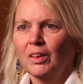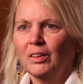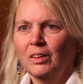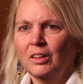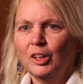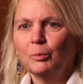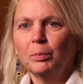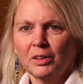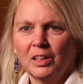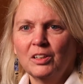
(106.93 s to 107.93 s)
the
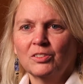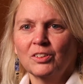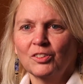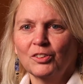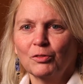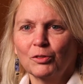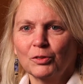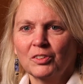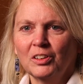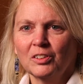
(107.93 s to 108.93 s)
implications of the
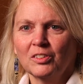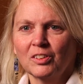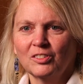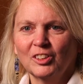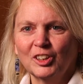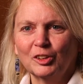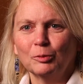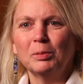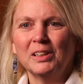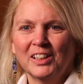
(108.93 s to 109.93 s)
results
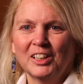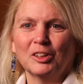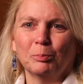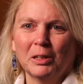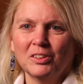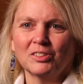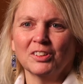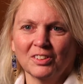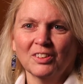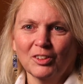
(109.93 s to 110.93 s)
extend beyond the
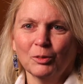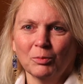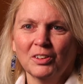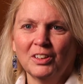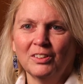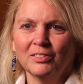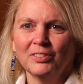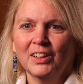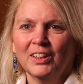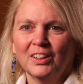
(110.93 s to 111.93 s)
patient themselves
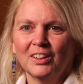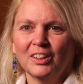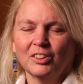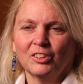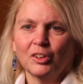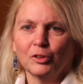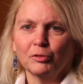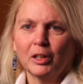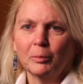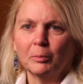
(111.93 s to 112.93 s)
uh, to other
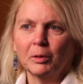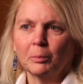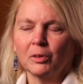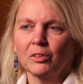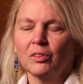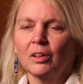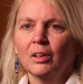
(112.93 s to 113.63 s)
family members.